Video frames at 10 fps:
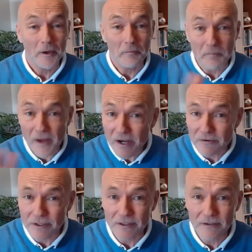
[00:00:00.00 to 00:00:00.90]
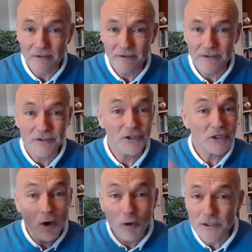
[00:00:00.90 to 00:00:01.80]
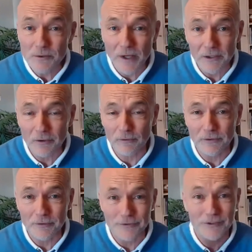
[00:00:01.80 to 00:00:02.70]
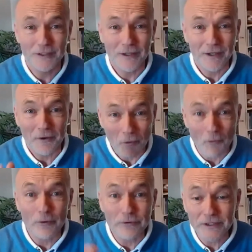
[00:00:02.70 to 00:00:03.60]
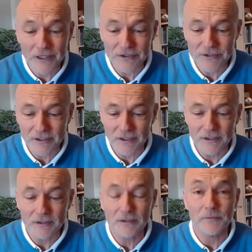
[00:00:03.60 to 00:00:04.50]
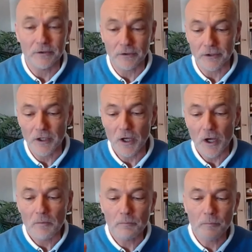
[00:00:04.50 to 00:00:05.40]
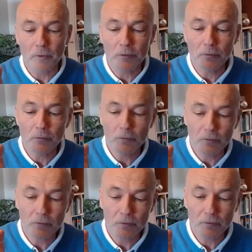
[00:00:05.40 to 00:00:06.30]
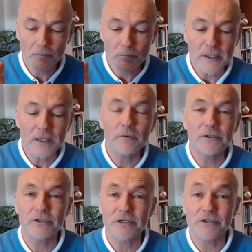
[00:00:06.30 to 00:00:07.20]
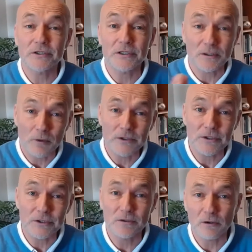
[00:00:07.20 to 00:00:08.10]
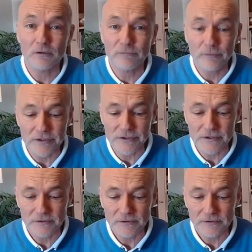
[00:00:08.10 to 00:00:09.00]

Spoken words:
Mary, she also had all those ordinary things that needed to be done. But being with Jesus is what she sought first.